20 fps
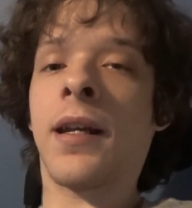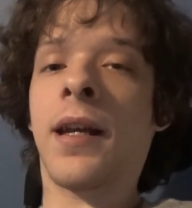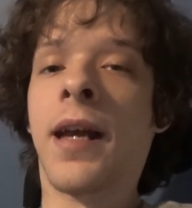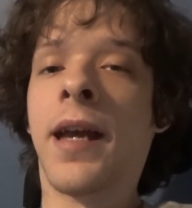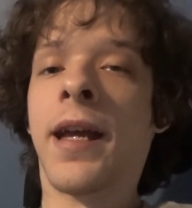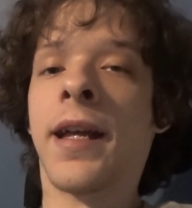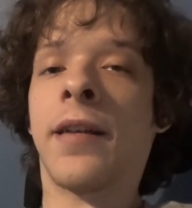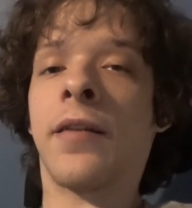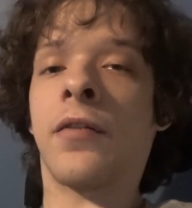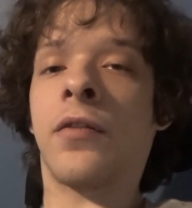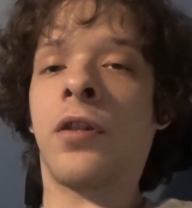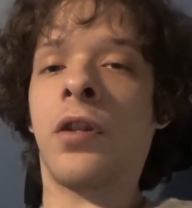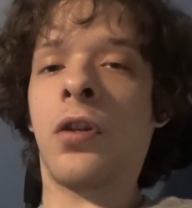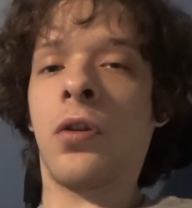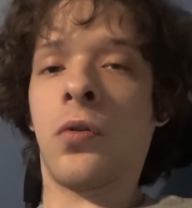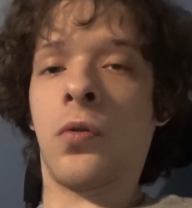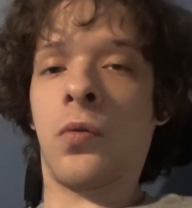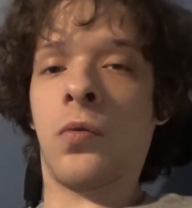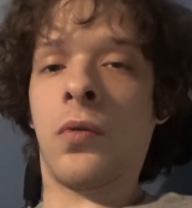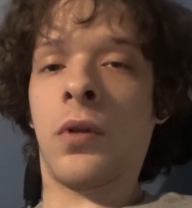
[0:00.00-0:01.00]
And
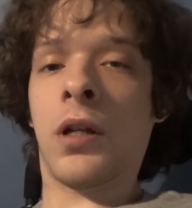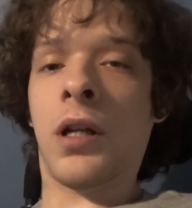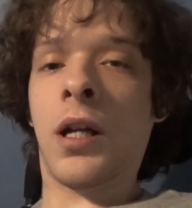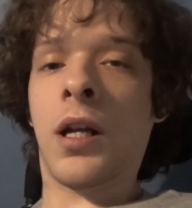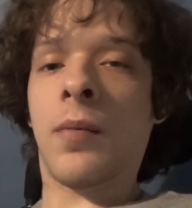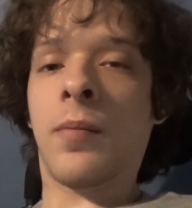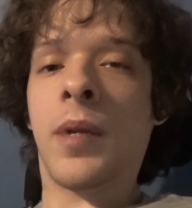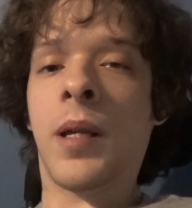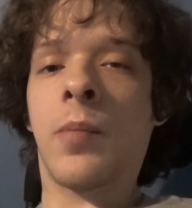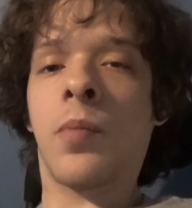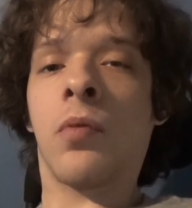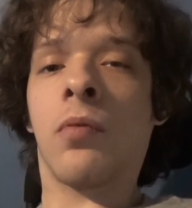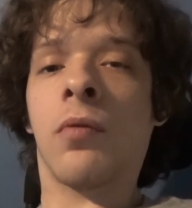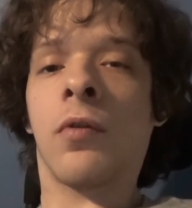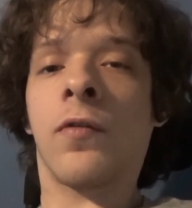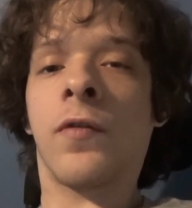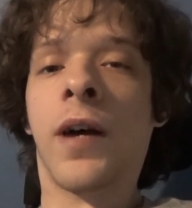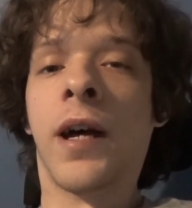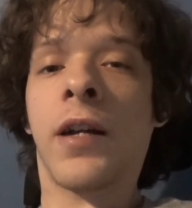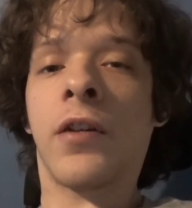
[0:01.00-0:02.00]
two, people will
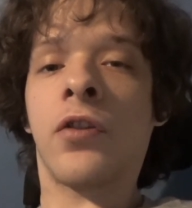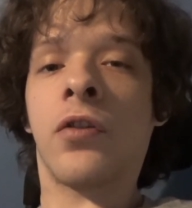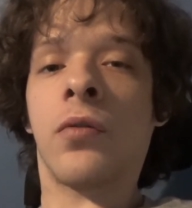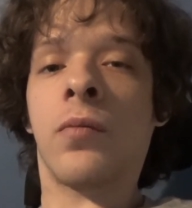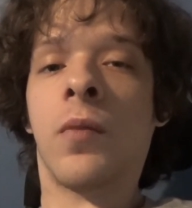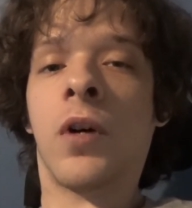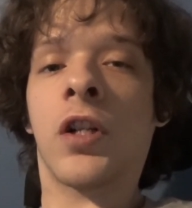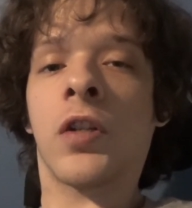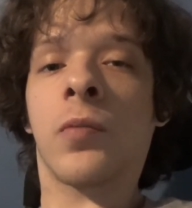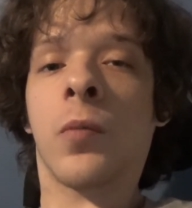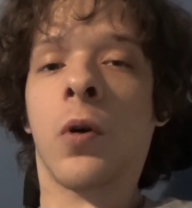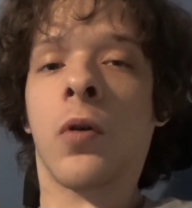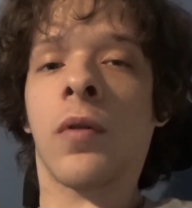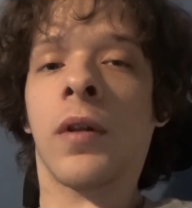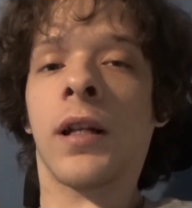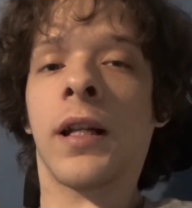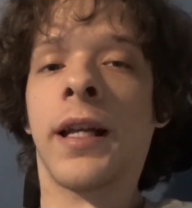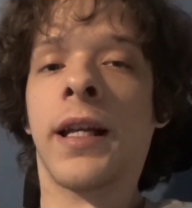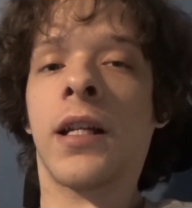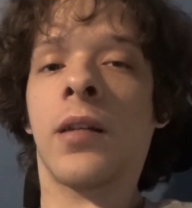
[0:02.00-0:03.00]
find you much more
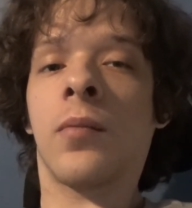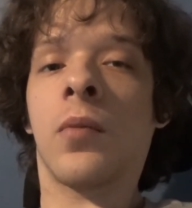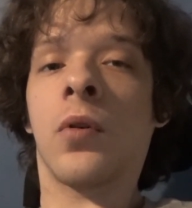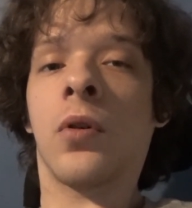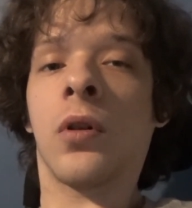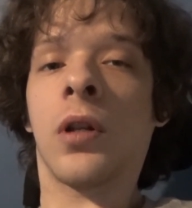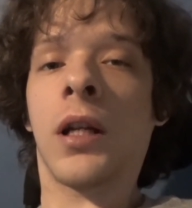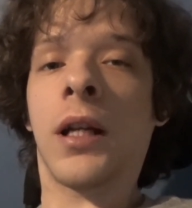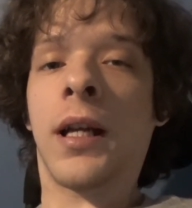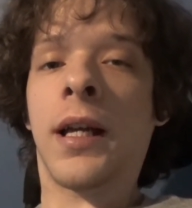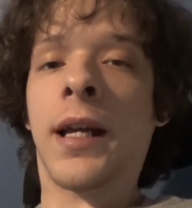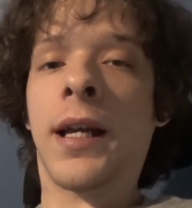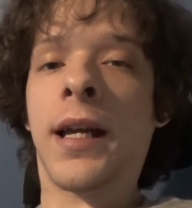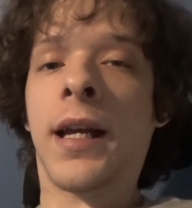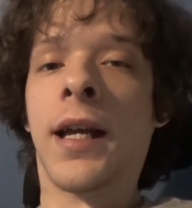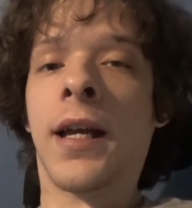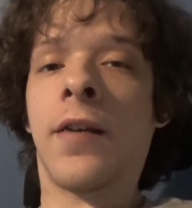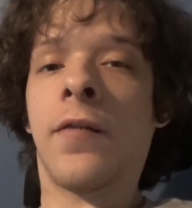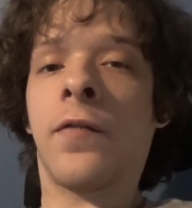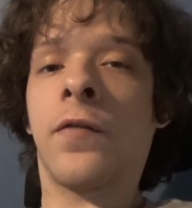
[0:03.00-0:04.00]
relatable
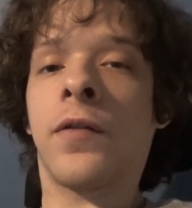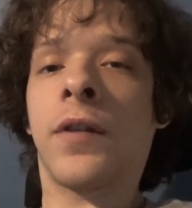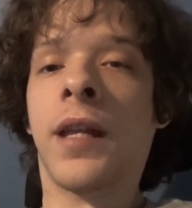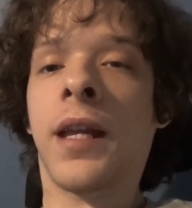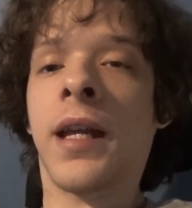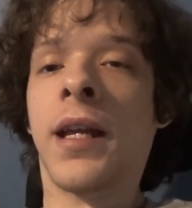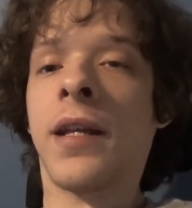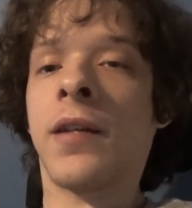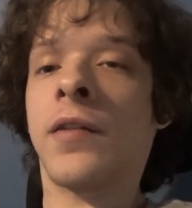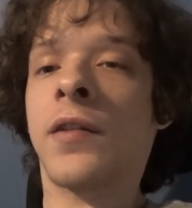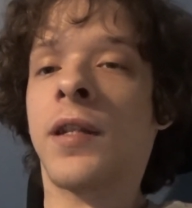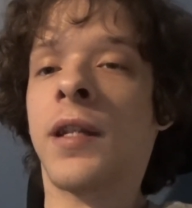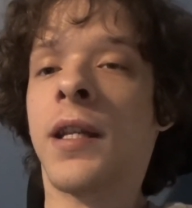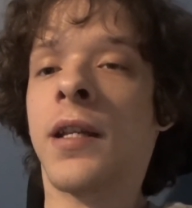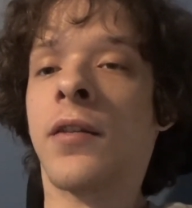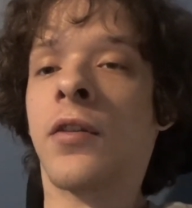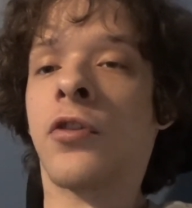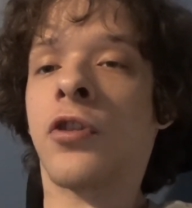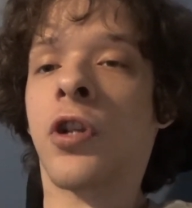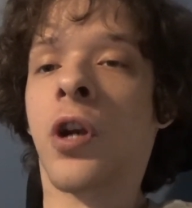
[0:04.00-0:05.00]
if they see
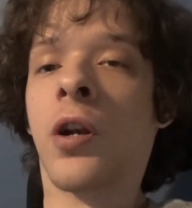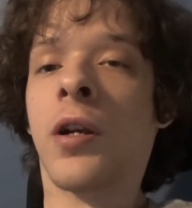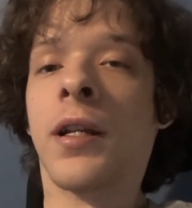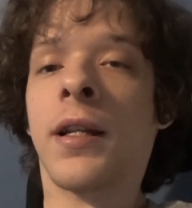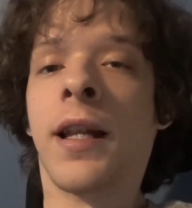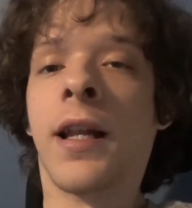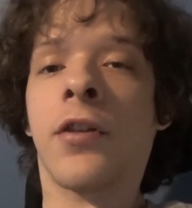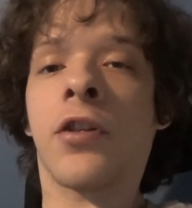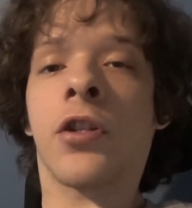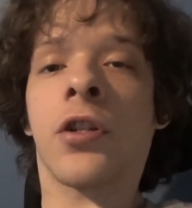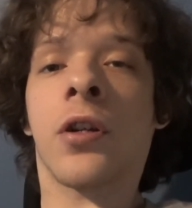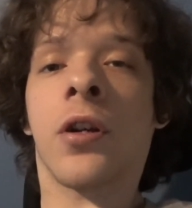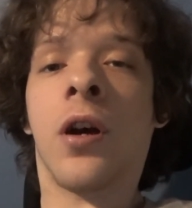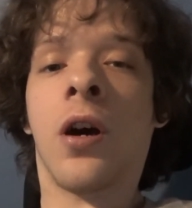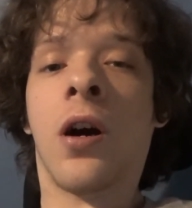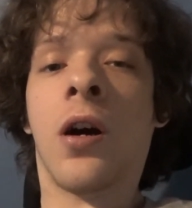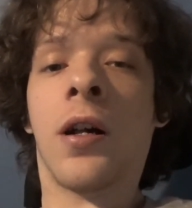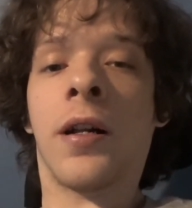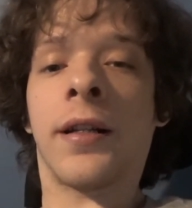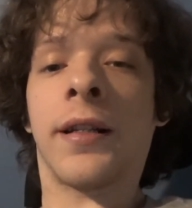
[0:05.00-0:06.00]
the journey that you're
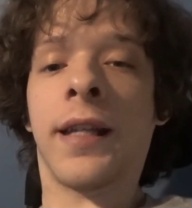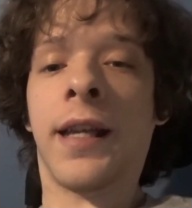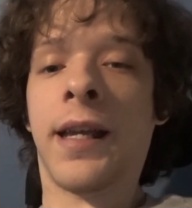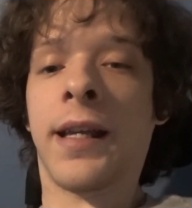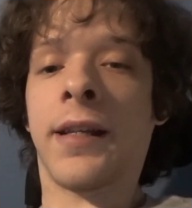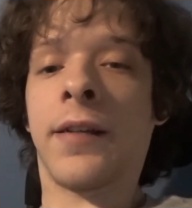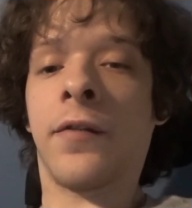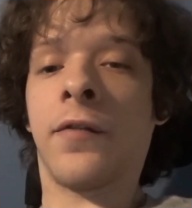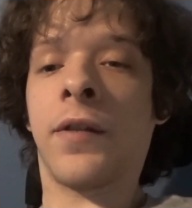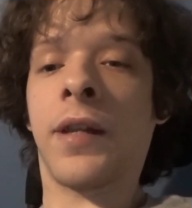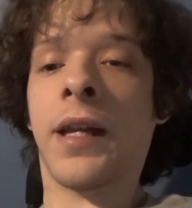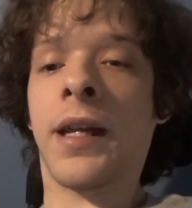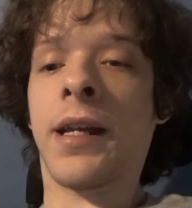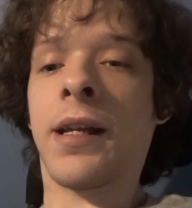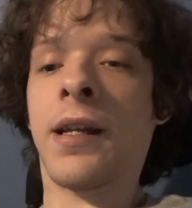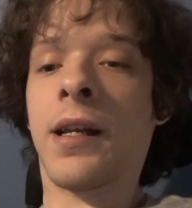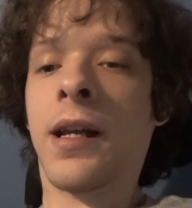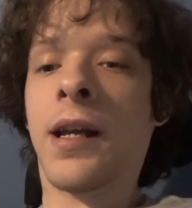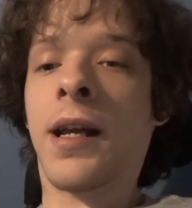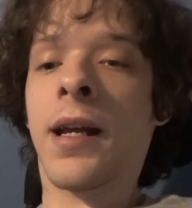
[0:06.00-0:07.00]
on and if
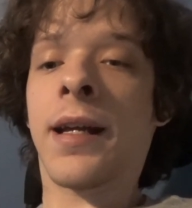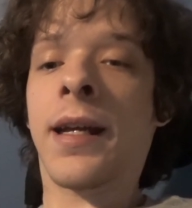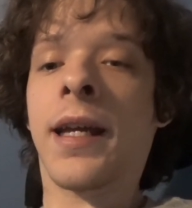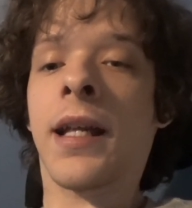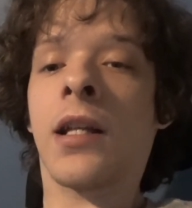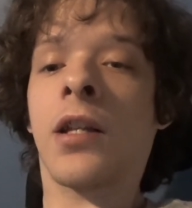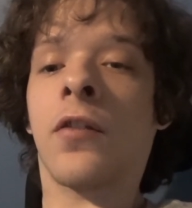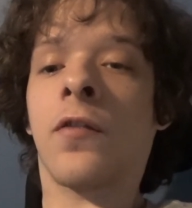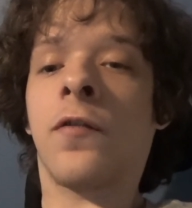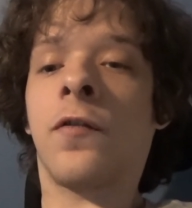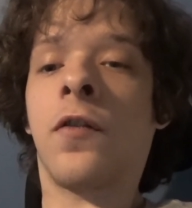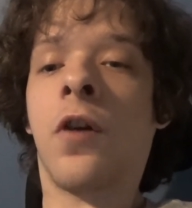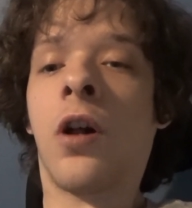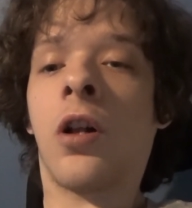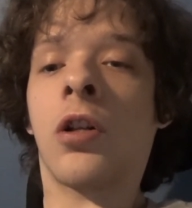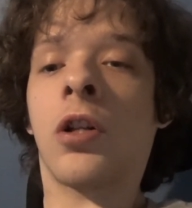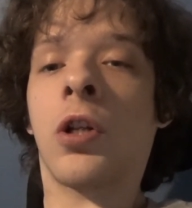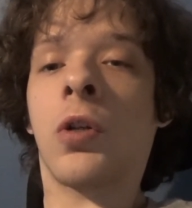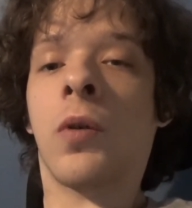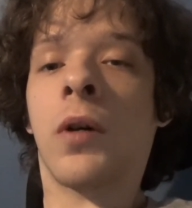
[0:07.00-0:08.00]
they get to follow
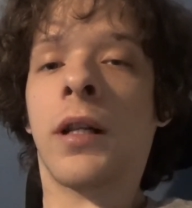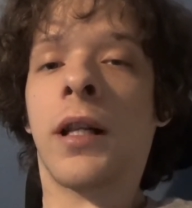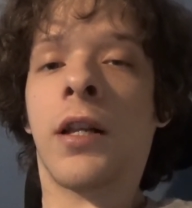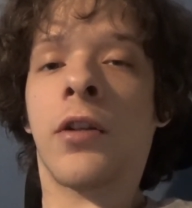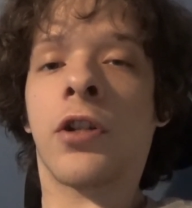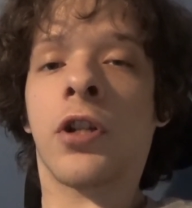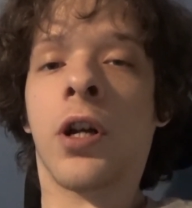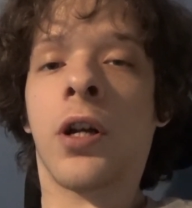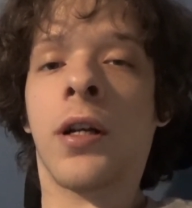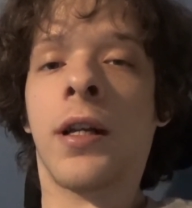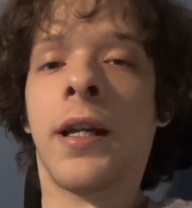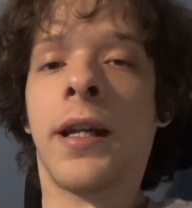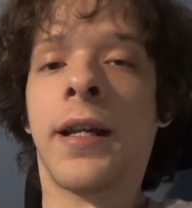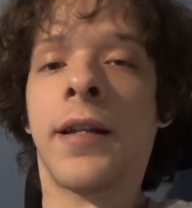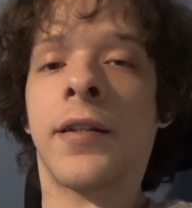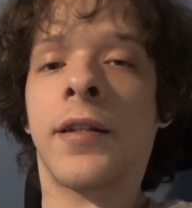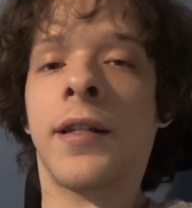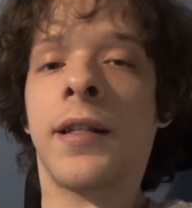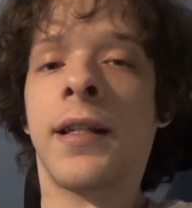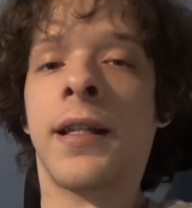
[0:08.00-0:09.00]
you on that journey
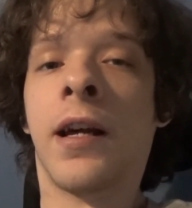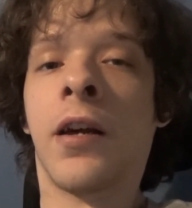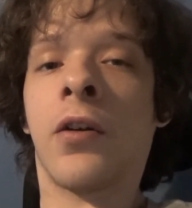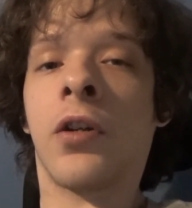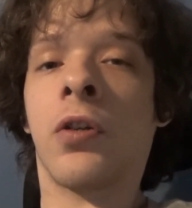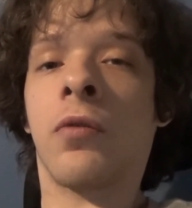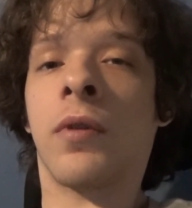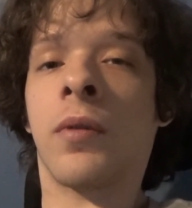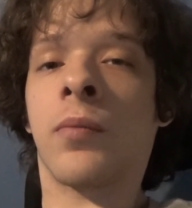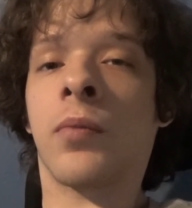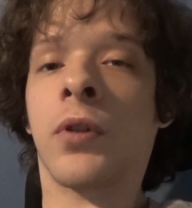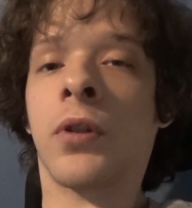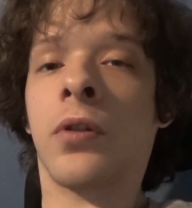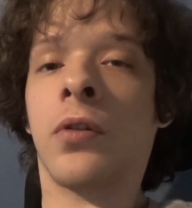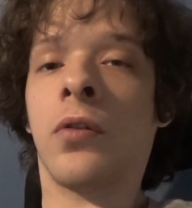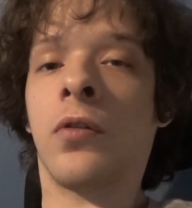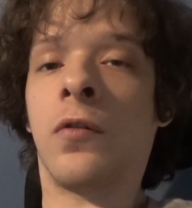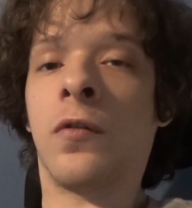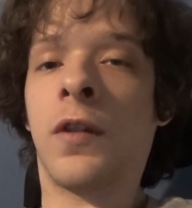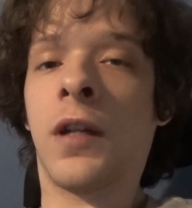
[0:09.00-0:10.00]
and see how you
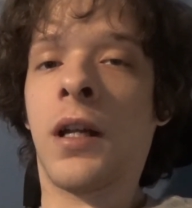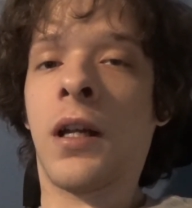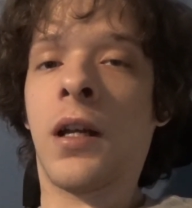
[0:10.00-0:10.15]
improve,